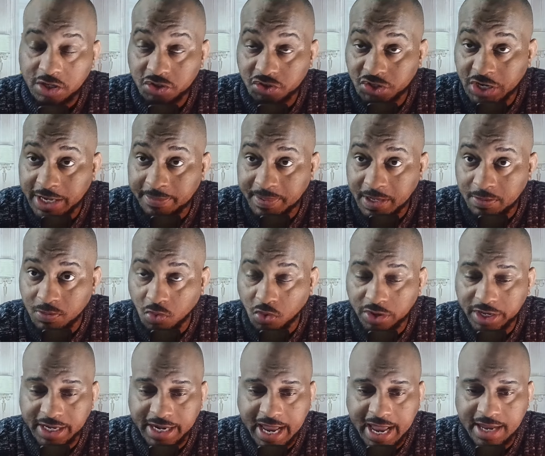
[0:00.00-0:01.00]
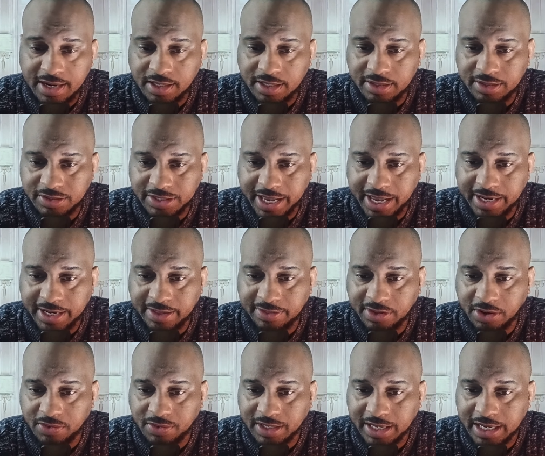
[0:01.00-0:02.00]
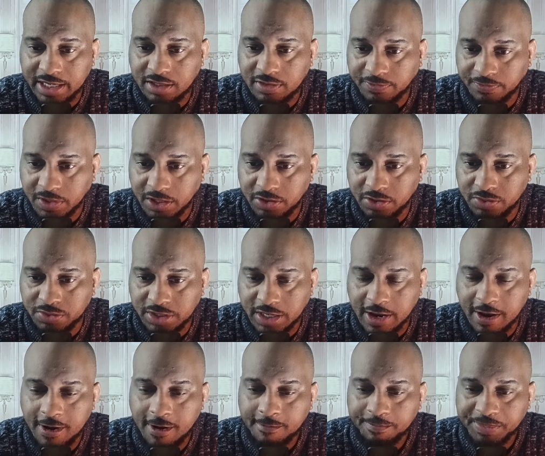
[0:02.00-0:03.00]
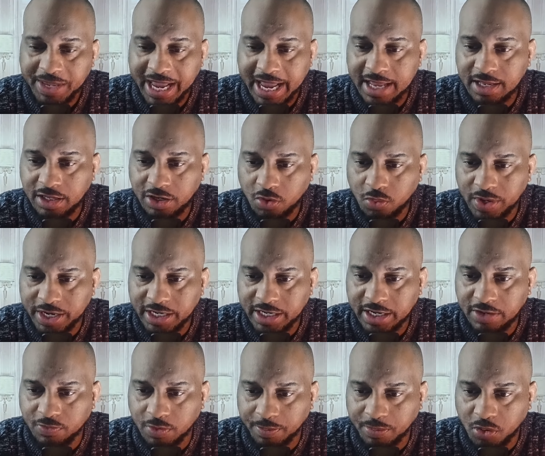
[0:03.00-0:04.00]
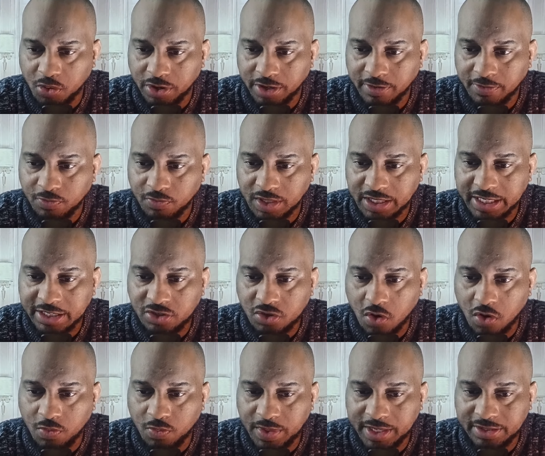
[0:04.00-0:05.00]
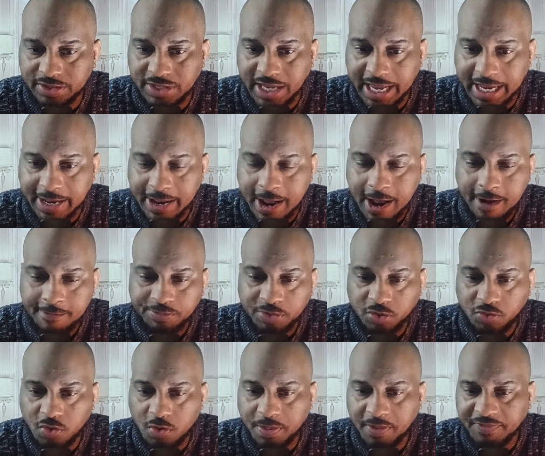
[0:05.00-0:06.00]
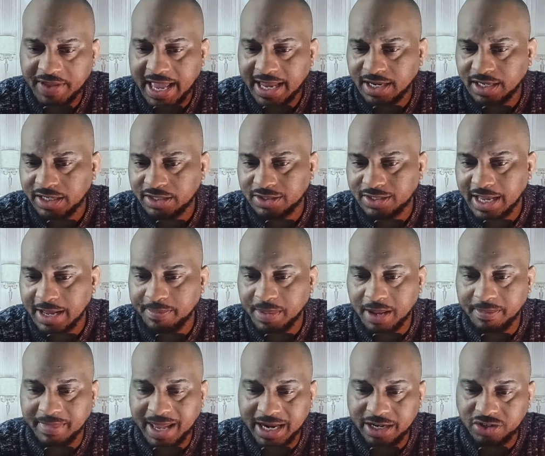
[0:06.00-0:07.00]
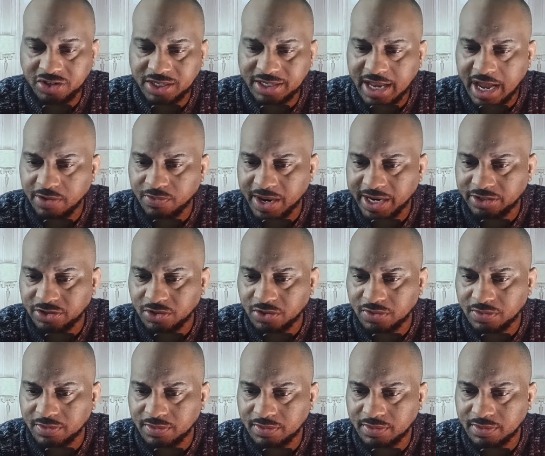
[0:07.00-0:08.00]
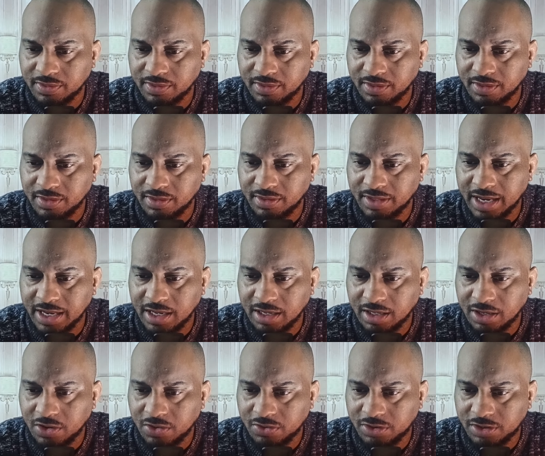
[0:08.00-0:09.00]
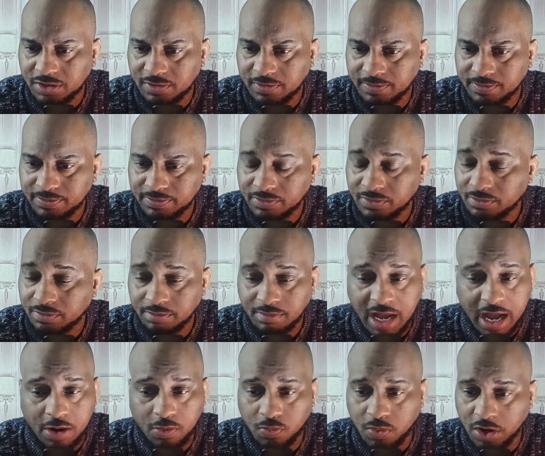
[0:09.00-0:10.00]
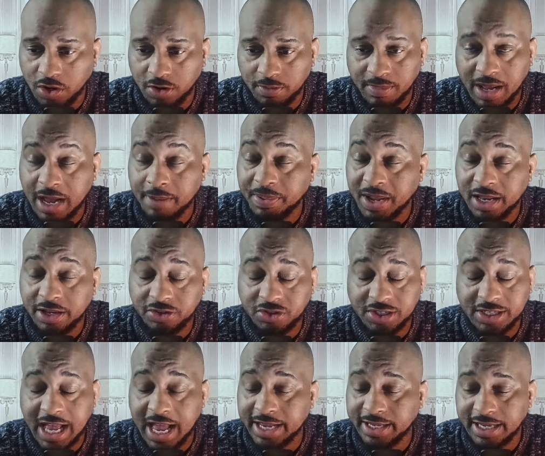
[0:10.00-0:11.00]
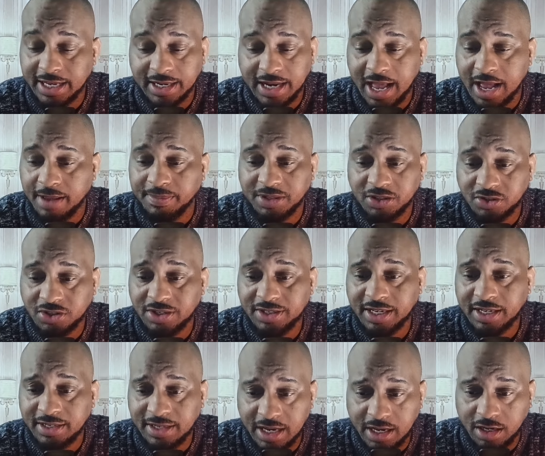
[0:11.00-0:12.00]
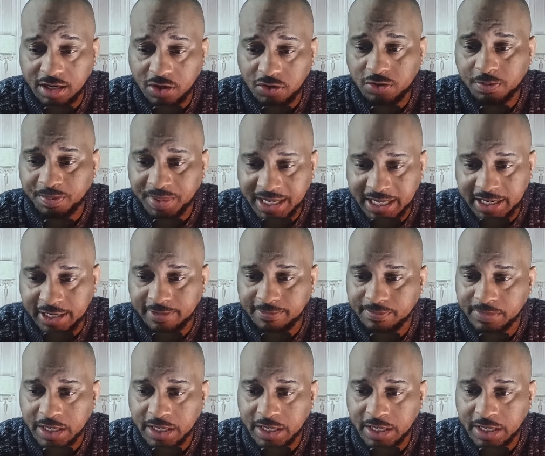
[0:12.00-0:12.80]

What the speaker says: JP Morgan analysts said in their latest flows and liquidity report released on Wednesday. The group of analysts led by managing director Nicholas, Nicholas P.